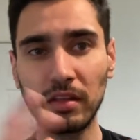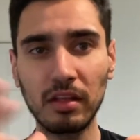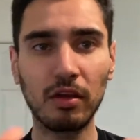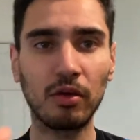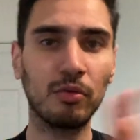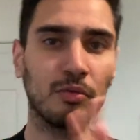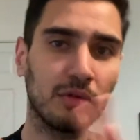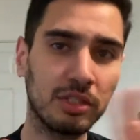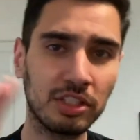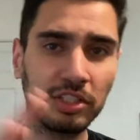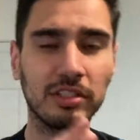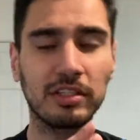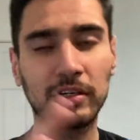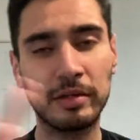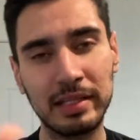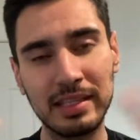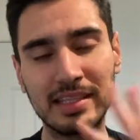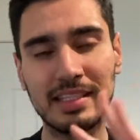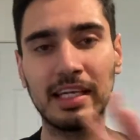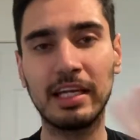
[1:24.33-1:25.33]
which, you know,
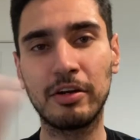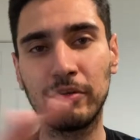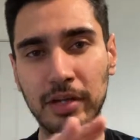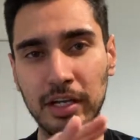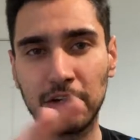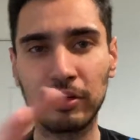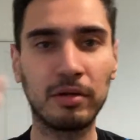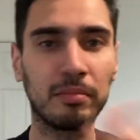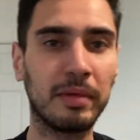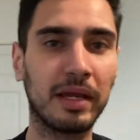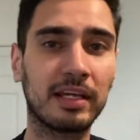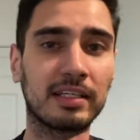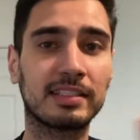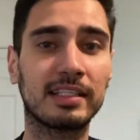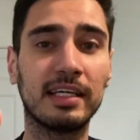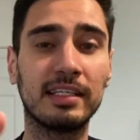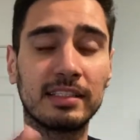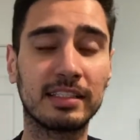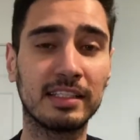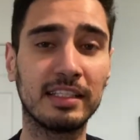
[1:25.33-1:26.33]
in theory could make
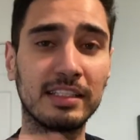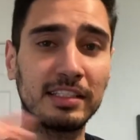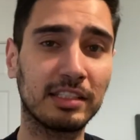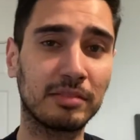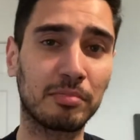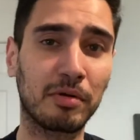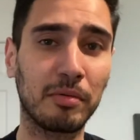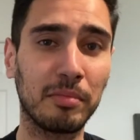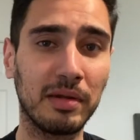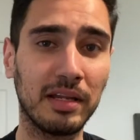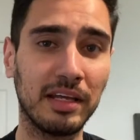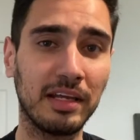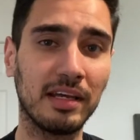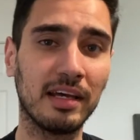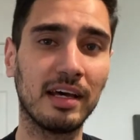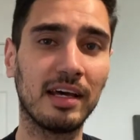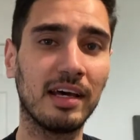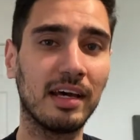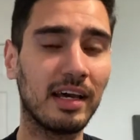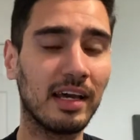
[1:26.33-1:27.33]
sense. And this is probably,
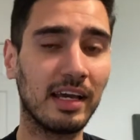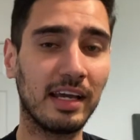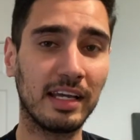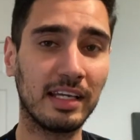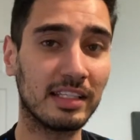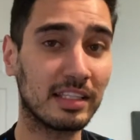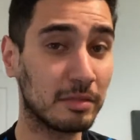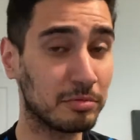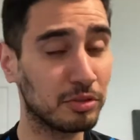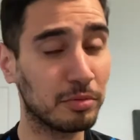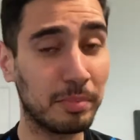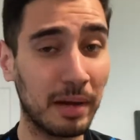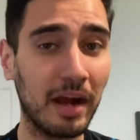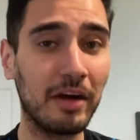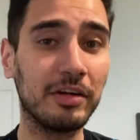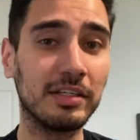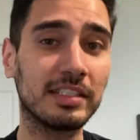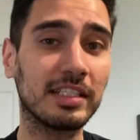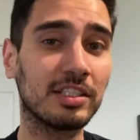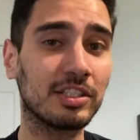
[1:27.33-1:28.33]
in terms of
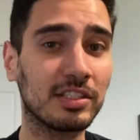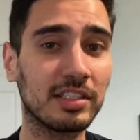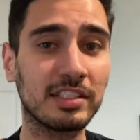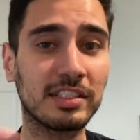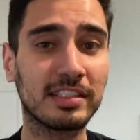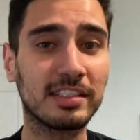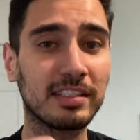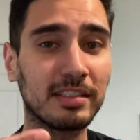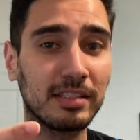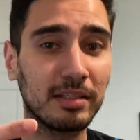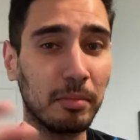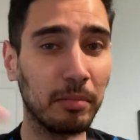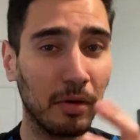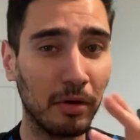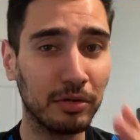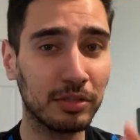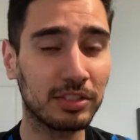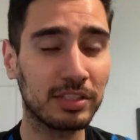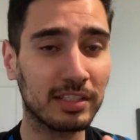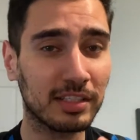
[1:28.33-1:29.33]
Perisic, this is the
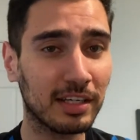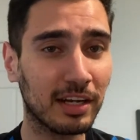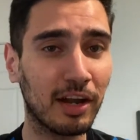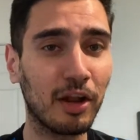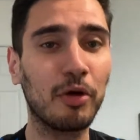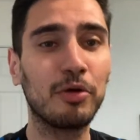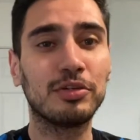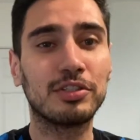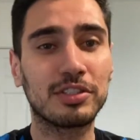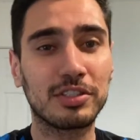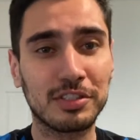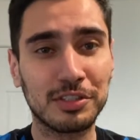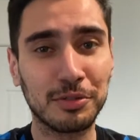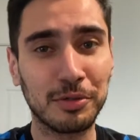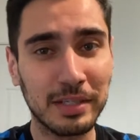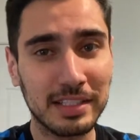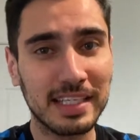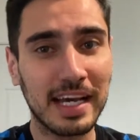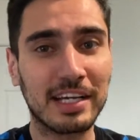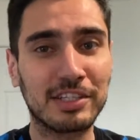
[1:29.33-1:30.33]
most close to
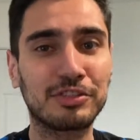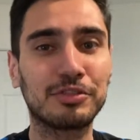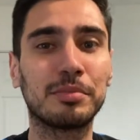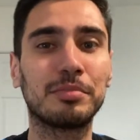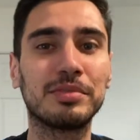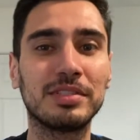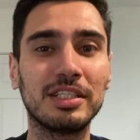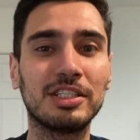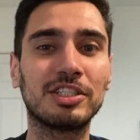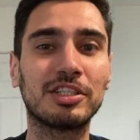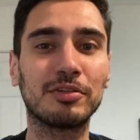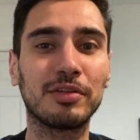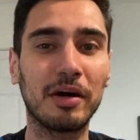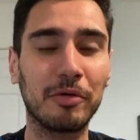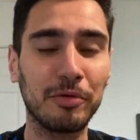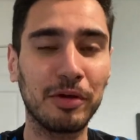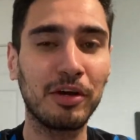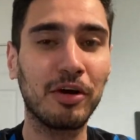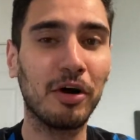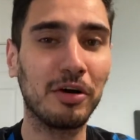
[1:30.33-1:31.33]
his actual position that
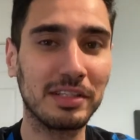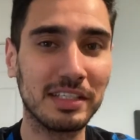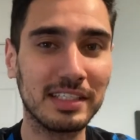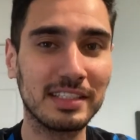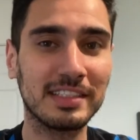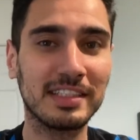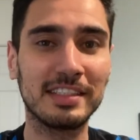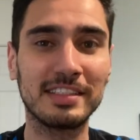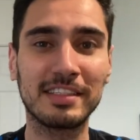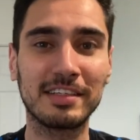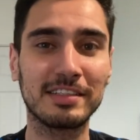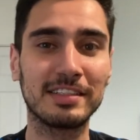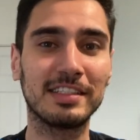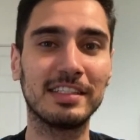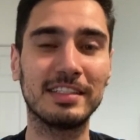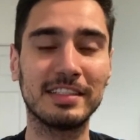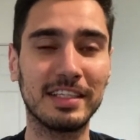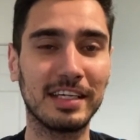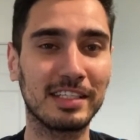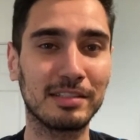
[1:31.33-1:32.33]
we got this season, because
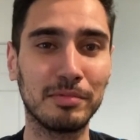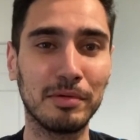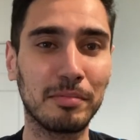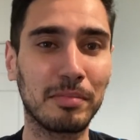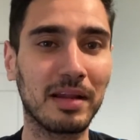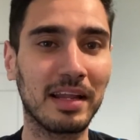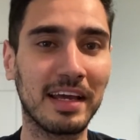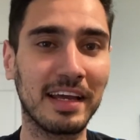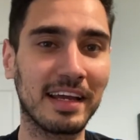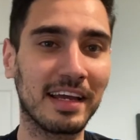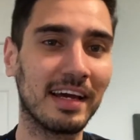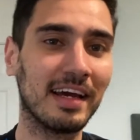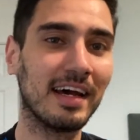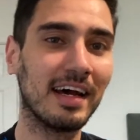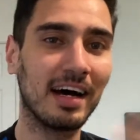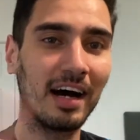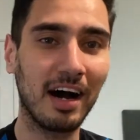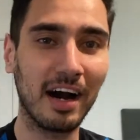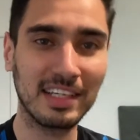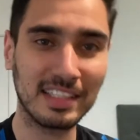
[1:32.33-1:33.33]
this year he's been playing
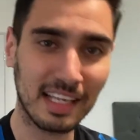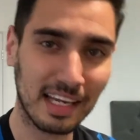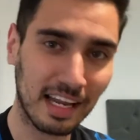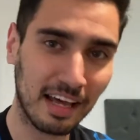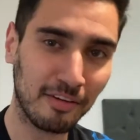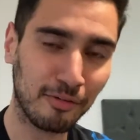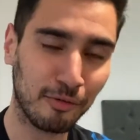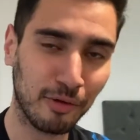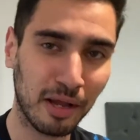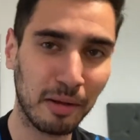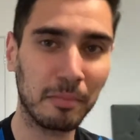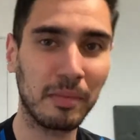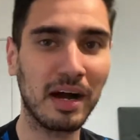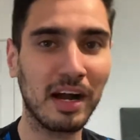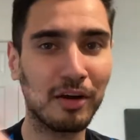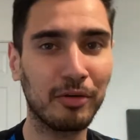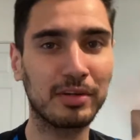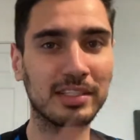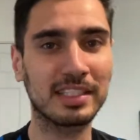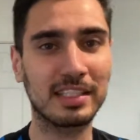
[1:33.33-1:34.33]
either left wing
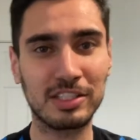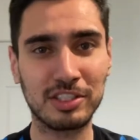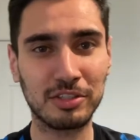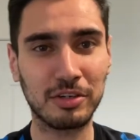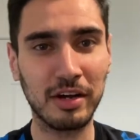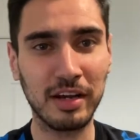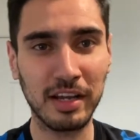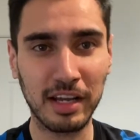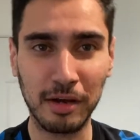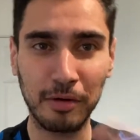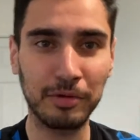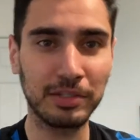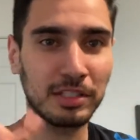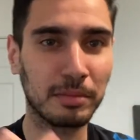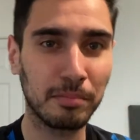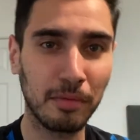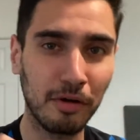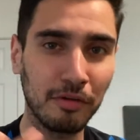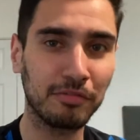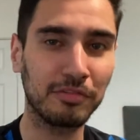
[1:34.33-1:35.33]
back or as a striker, which are
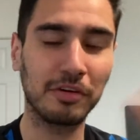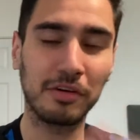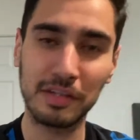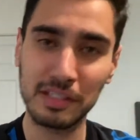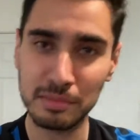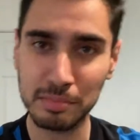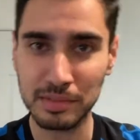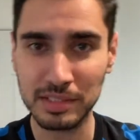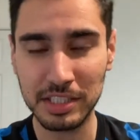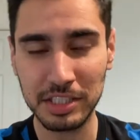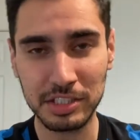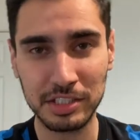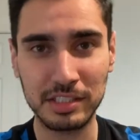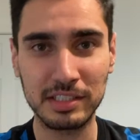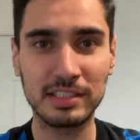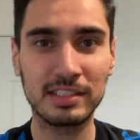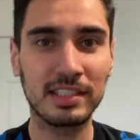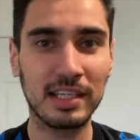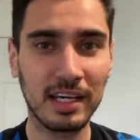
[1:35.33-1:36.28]
both not his positions.